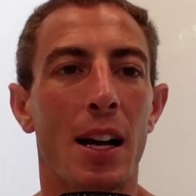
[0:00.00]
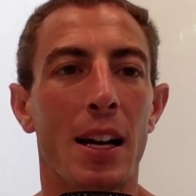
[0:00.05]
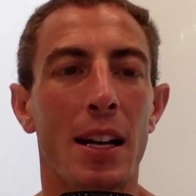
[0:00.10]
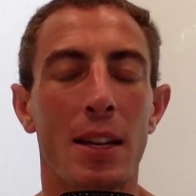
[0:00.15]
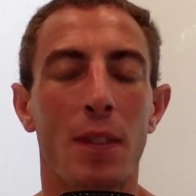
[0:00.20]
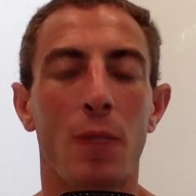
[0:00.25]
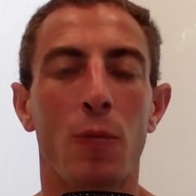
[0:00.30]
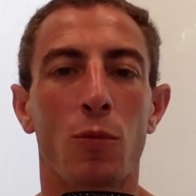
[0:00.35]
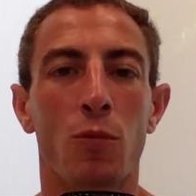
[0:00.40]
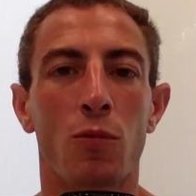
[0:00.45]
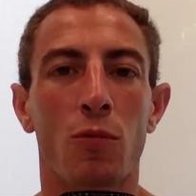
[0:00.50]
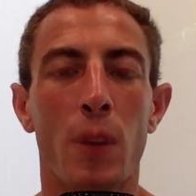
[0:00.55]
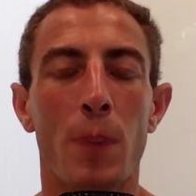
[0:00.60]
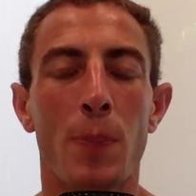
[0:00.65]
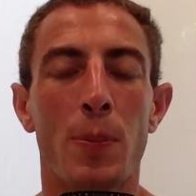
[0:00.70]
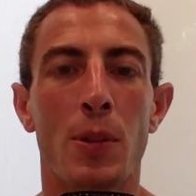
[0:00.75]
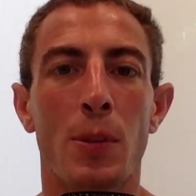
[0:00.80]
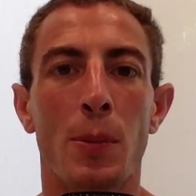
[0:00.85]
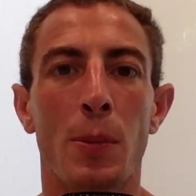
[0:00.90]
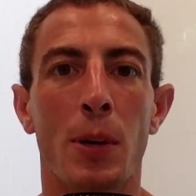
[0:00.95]
He
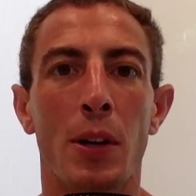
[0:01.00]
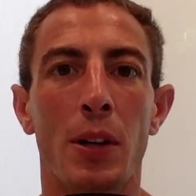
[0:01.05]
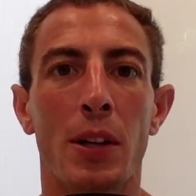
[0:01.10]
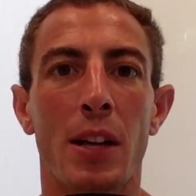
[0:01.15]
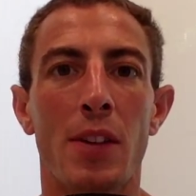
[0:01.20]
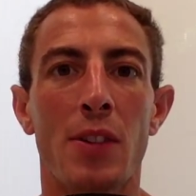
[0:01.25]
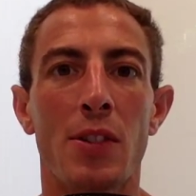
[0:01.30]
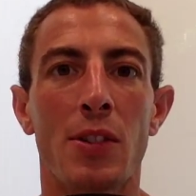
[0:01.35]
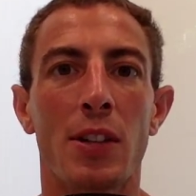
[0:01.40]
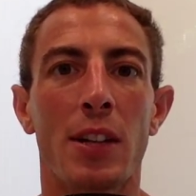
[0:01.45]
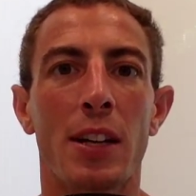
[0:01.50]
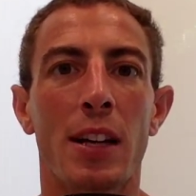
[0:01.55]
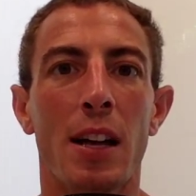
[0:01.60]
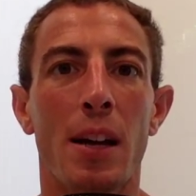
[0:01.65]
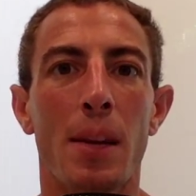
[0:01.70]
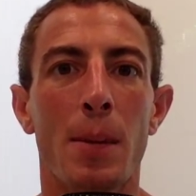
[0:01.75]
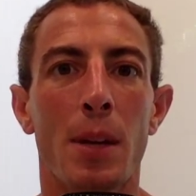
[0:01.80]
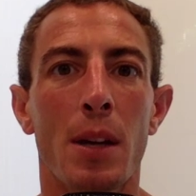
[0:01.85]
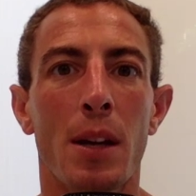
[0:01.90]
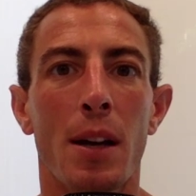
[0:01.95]
rips the ball yesterday.
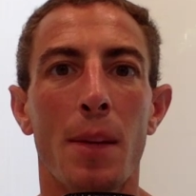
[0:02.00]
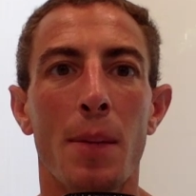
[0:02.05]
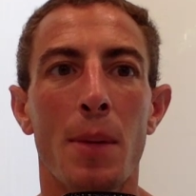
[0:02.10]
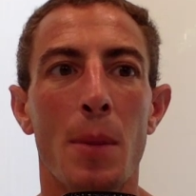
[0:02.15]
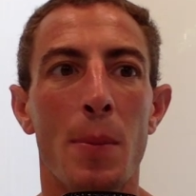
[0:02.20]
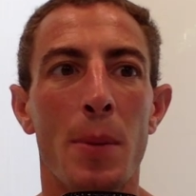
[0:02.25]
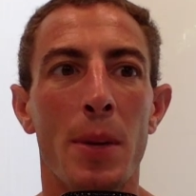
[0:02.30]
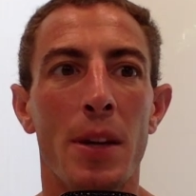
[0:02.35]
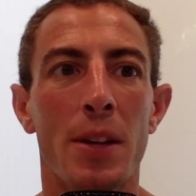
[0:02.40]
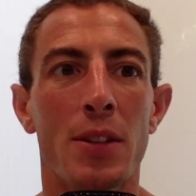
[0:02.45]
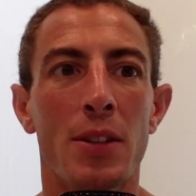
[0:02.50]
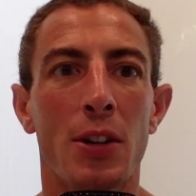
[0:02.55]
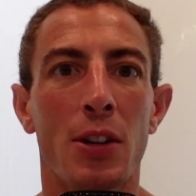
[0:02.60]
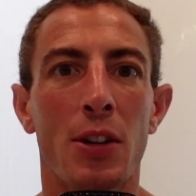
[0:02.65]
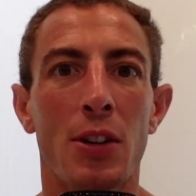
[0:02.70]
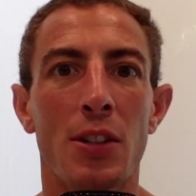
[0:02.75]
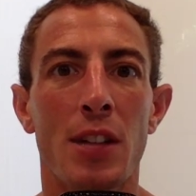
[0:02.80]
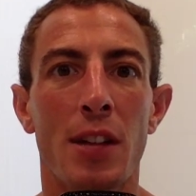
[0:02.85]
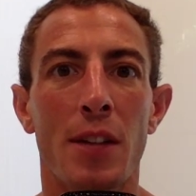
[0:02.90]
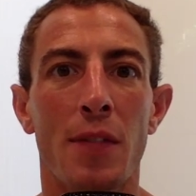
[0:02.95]
I'm the biggest
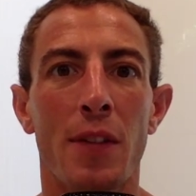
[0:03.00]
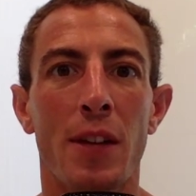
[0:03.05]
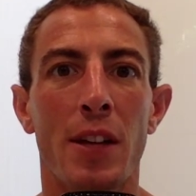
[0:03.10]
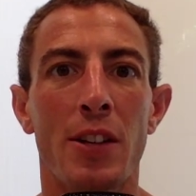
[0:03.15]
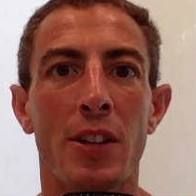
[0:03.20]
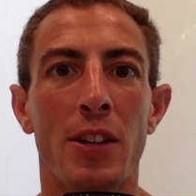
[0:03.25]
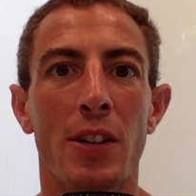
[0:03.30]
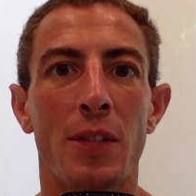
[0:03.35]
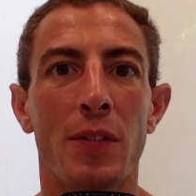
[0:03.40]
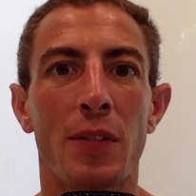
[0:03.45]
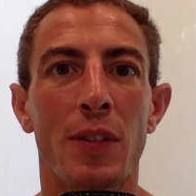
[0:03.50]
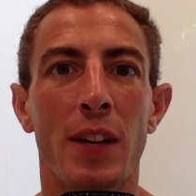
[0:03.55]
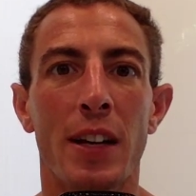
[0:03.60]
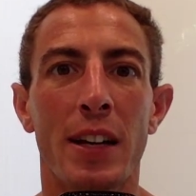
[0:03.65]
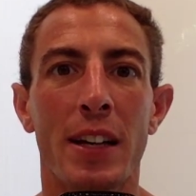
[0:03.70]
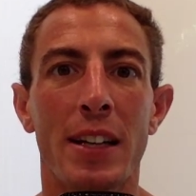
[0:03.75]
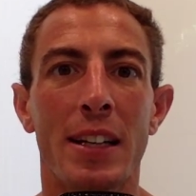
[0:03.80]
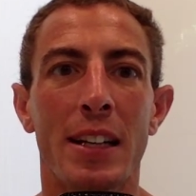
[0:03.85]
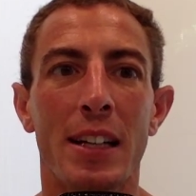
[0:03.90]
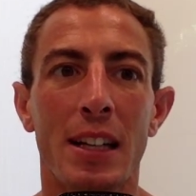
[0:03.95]
Kjerstad fan you can
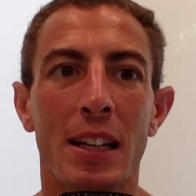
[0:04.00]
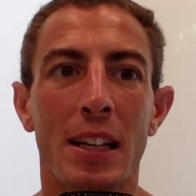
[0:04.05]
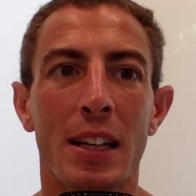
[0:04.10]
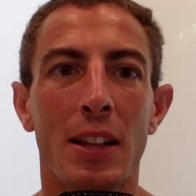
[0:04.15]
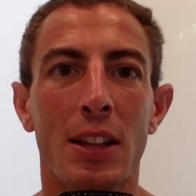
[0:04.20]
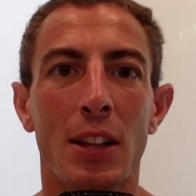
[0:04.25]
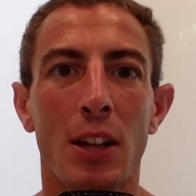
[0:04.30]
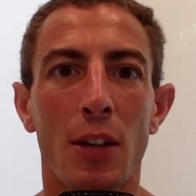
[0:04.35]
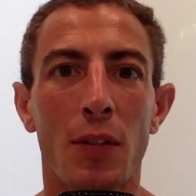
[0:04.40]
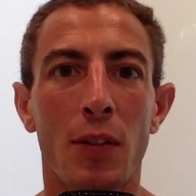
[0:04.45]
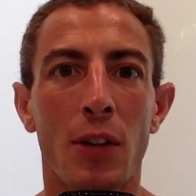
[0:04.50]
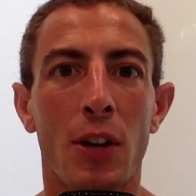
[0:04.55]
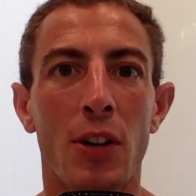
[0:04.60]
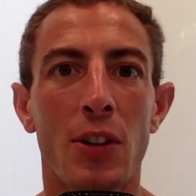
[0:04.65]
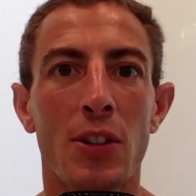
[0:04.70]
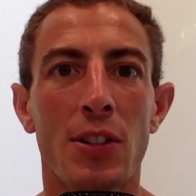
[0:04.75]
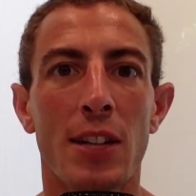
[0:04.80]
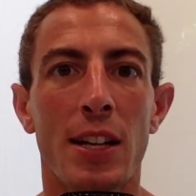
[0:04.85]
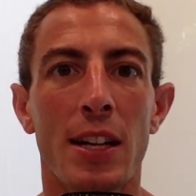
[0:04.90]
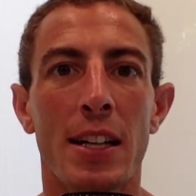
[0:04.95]
find. Love
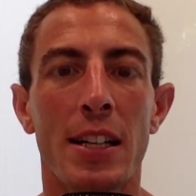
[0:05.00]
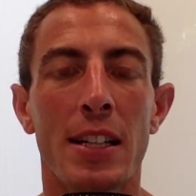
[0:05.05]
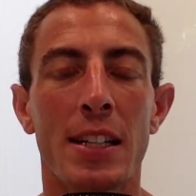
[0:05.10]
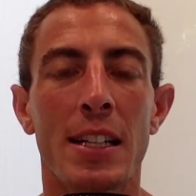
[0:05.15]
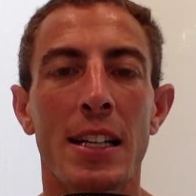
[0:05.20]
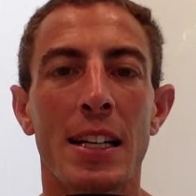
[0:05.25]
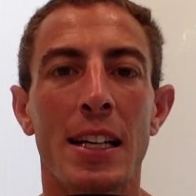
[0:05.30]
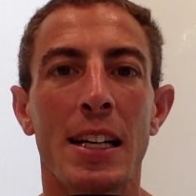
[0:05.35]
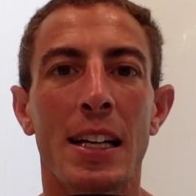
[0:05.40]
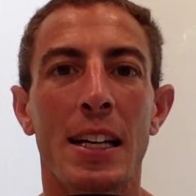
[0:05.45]
Kjerstad.